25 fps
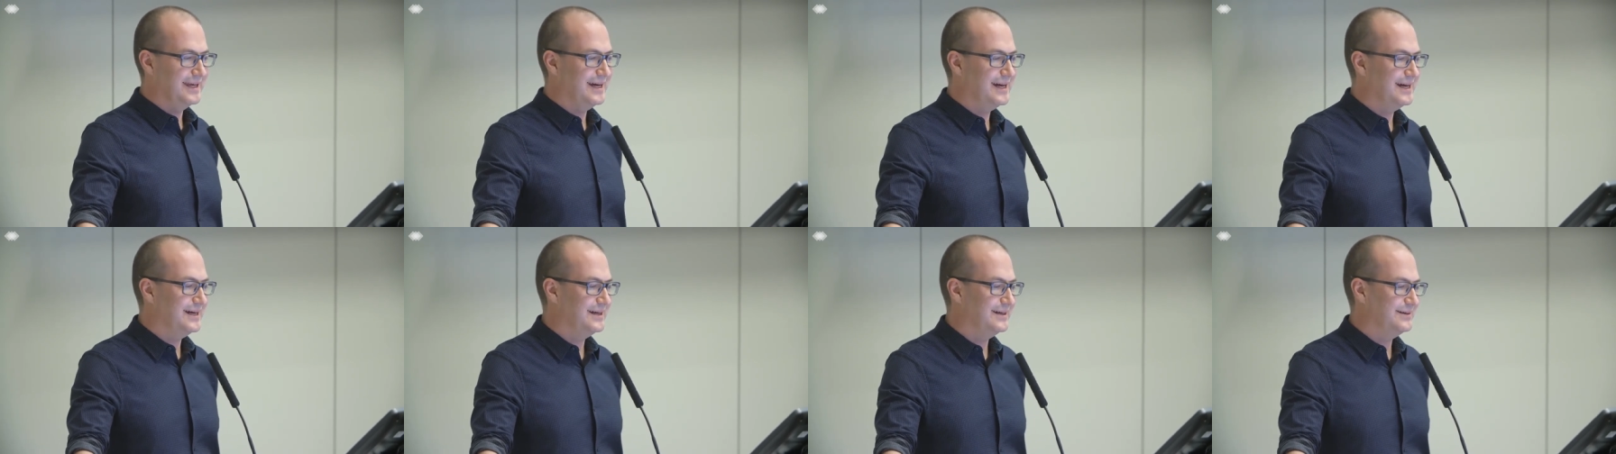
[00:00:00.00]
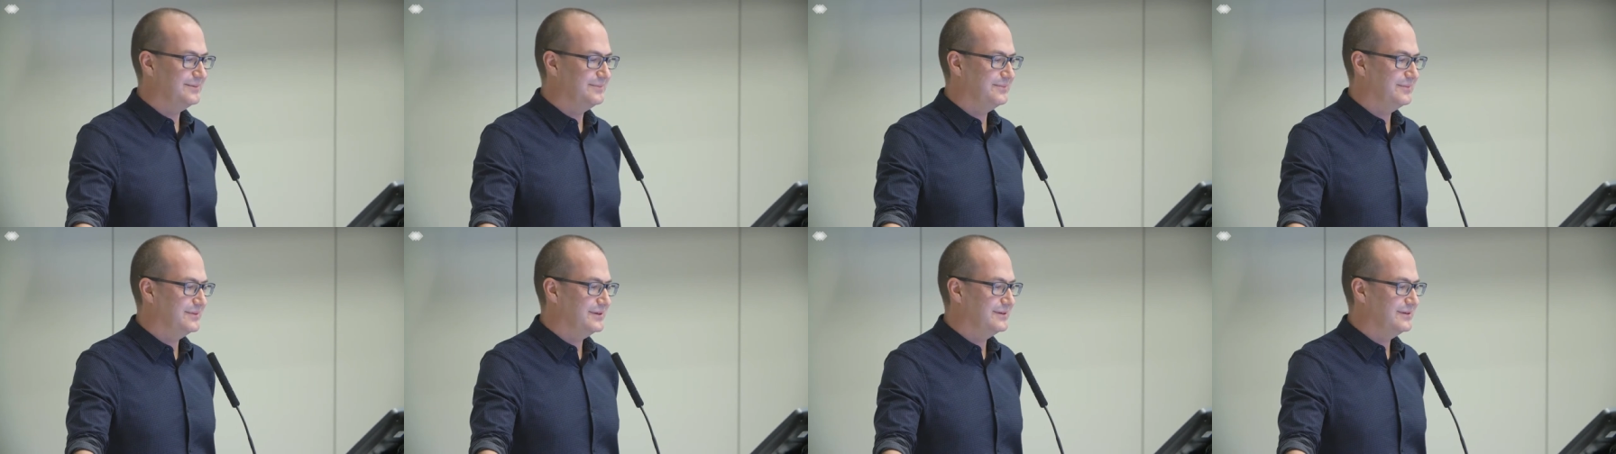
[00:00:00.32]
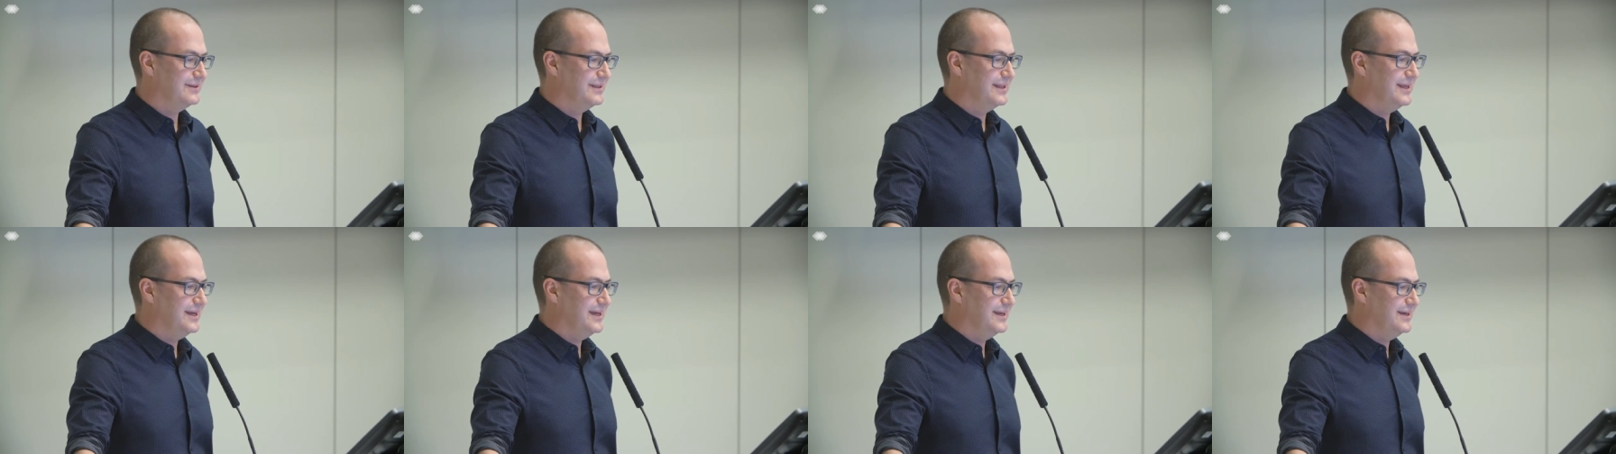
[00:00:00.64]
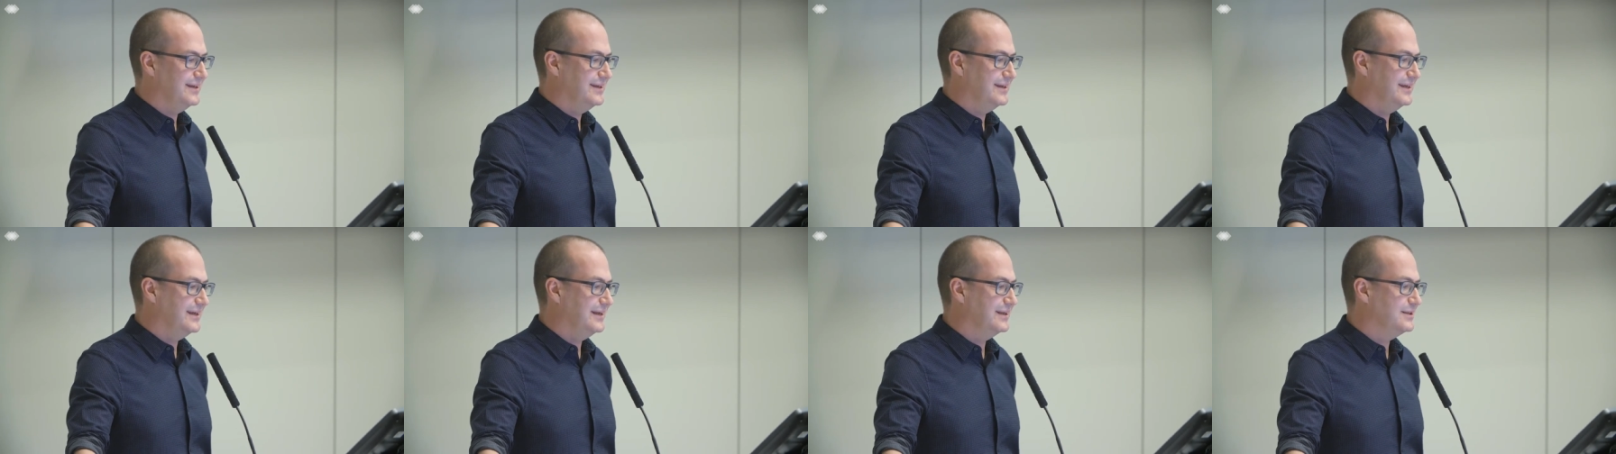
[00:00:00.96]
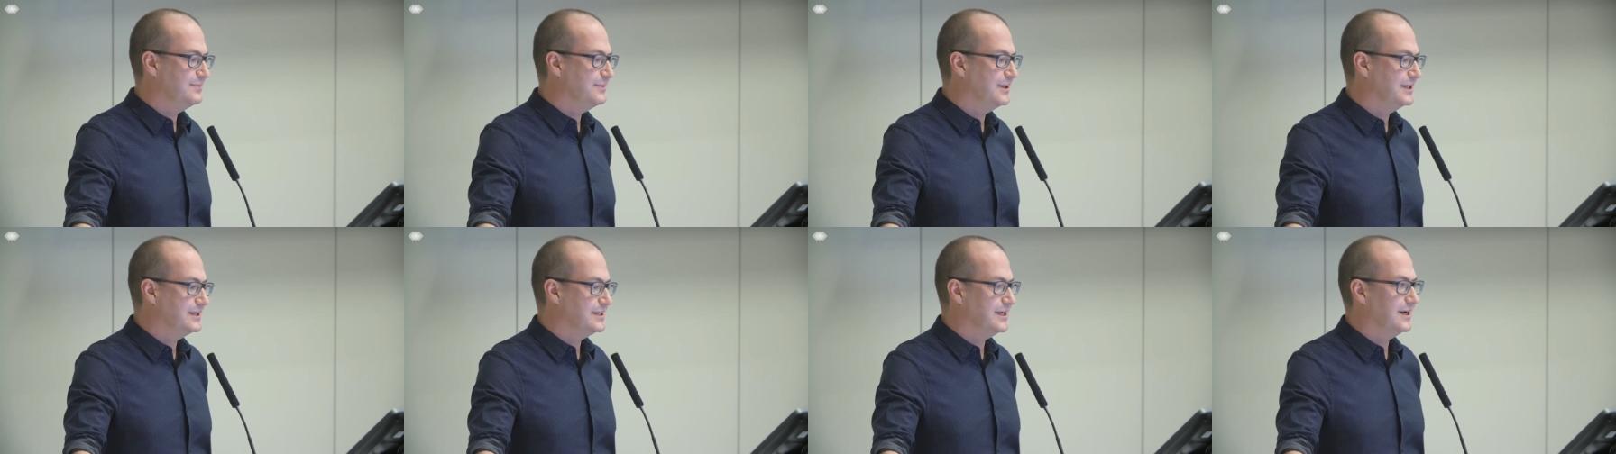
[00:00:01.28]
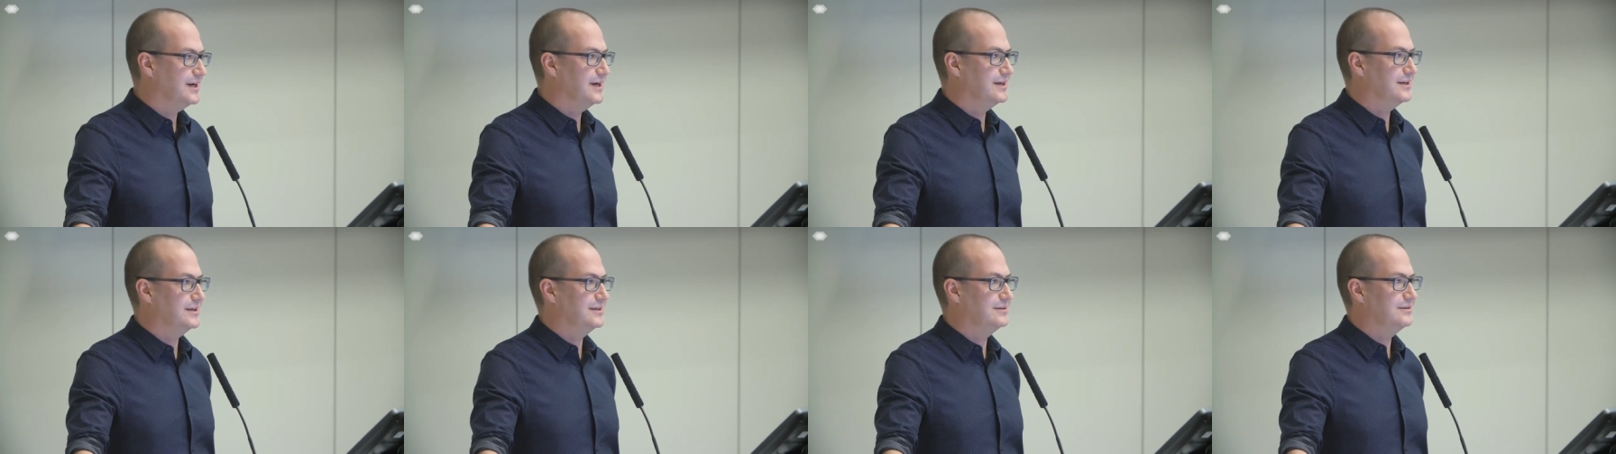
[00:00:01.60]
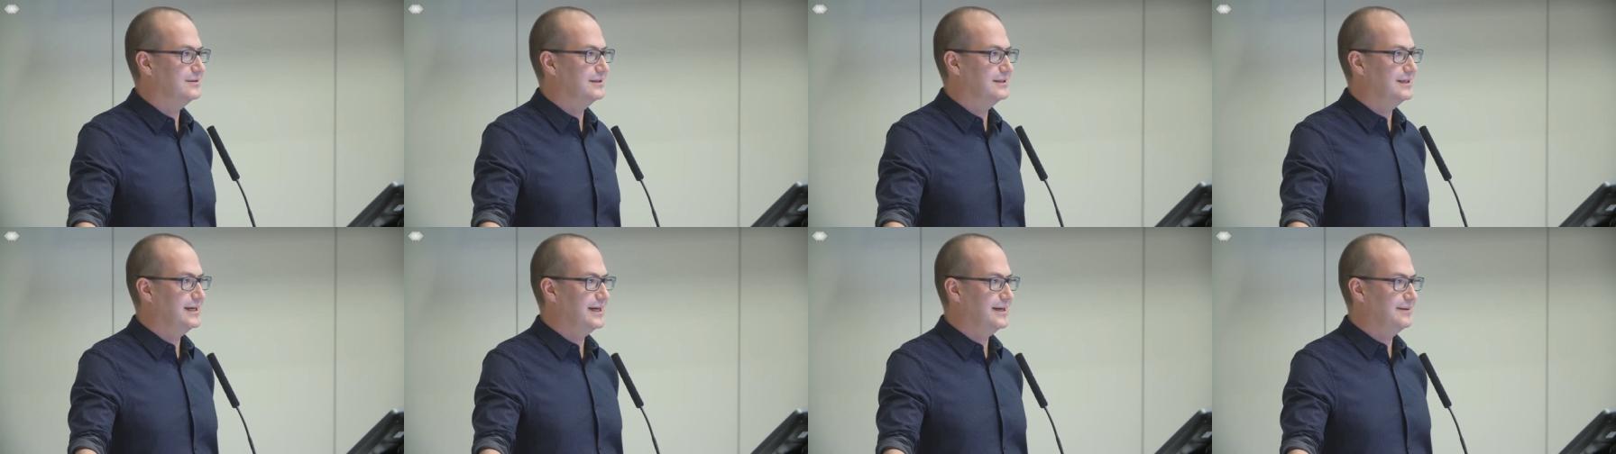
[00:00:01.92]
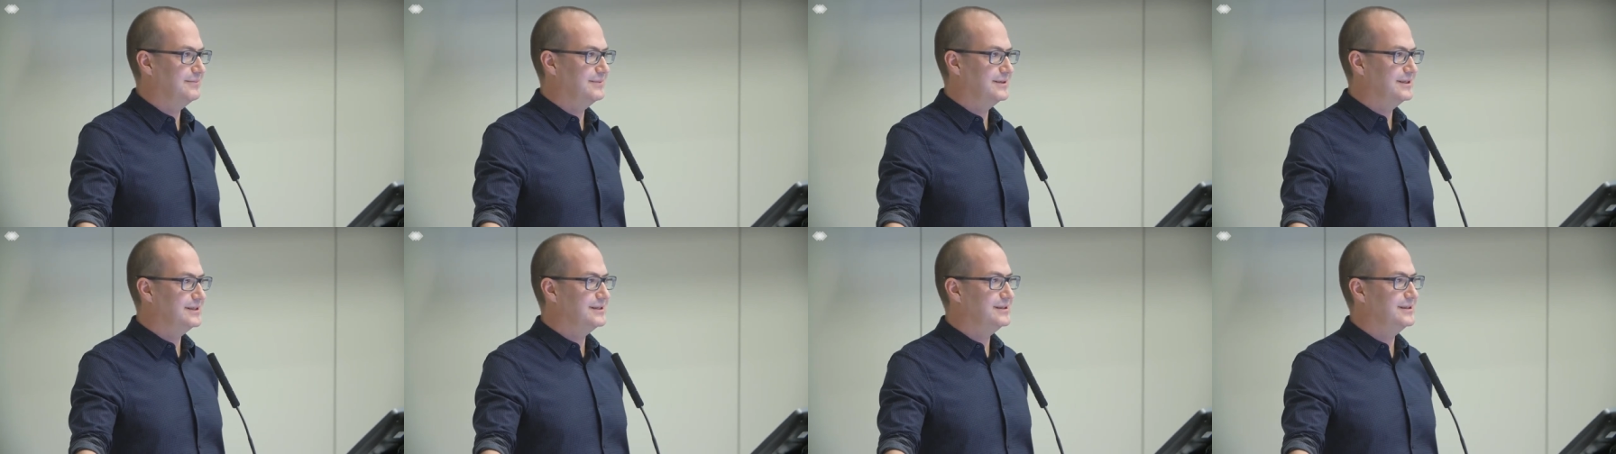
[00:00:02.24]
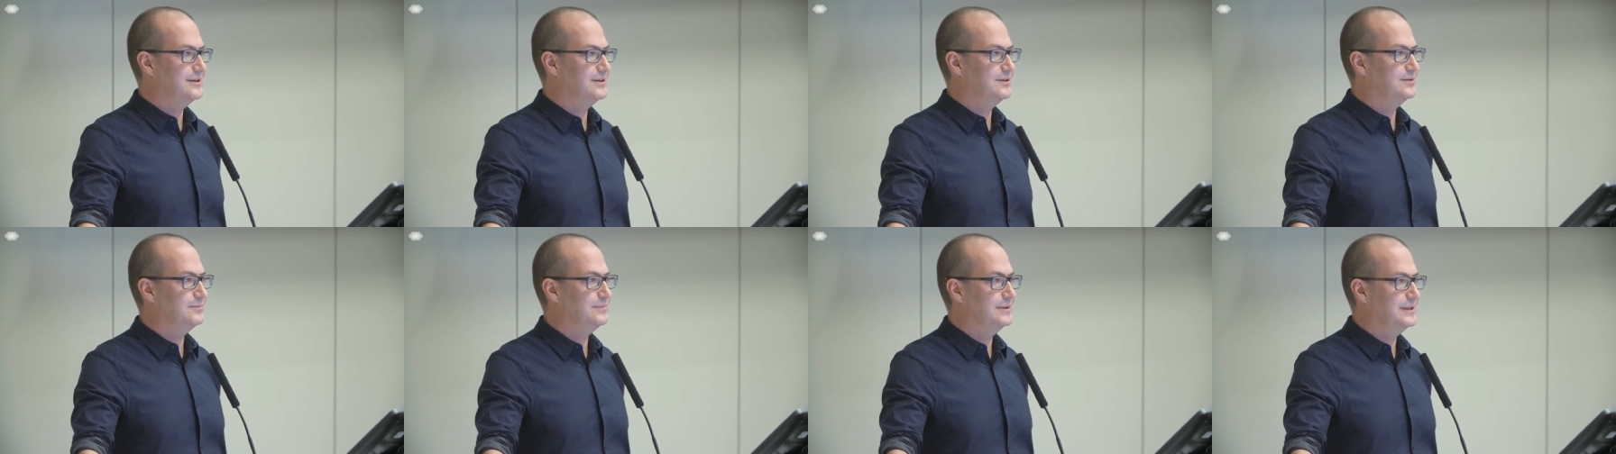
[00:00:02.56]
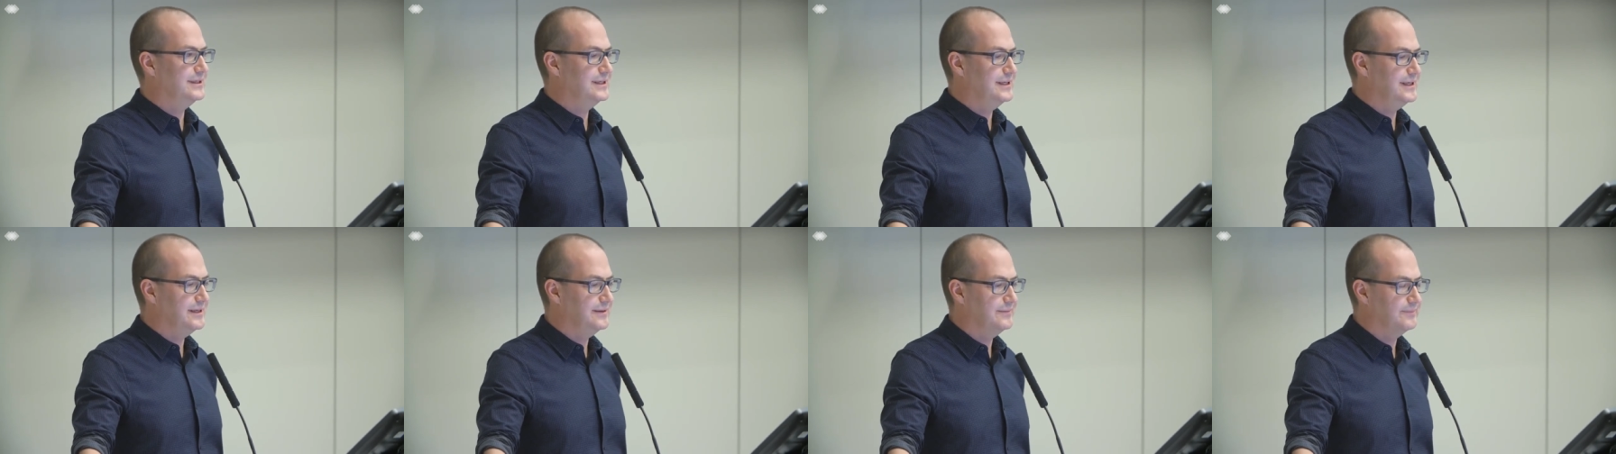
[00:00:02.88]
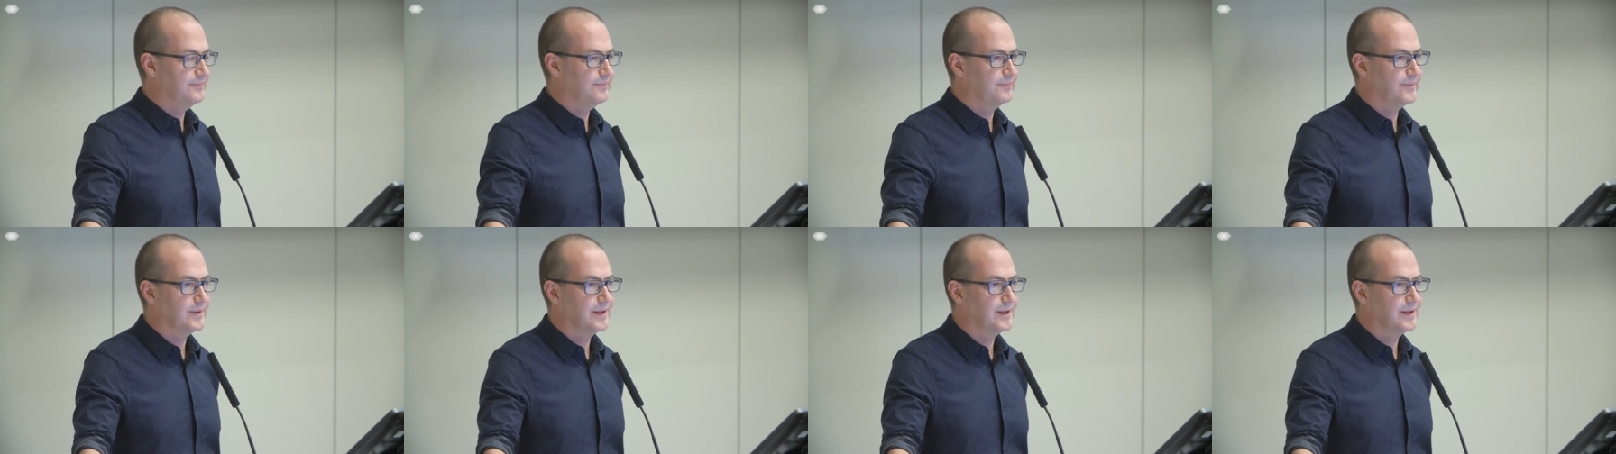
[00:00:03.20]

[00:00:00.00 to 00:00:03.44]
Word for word: um, then it is much harder to adapt to COPD.